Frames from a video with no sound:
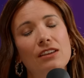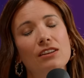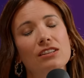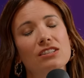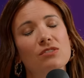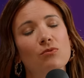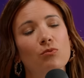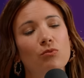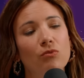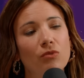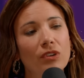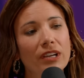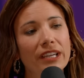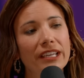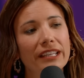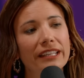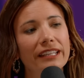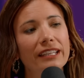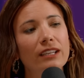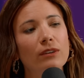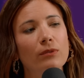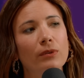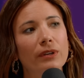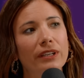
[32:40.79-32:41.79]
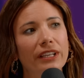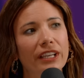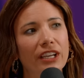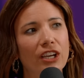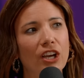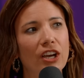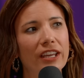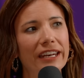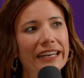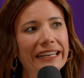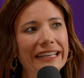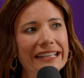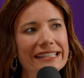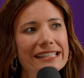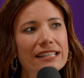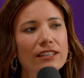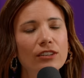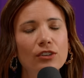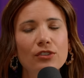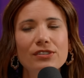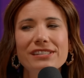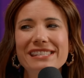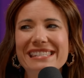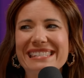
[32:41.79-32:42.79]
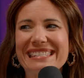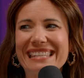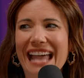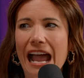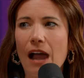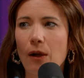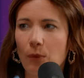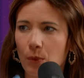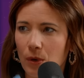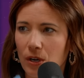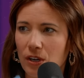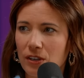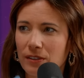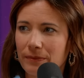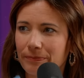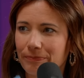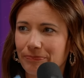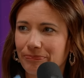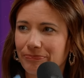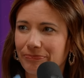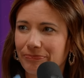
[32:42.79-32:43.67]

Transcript: It is really, really good. It is a little sour.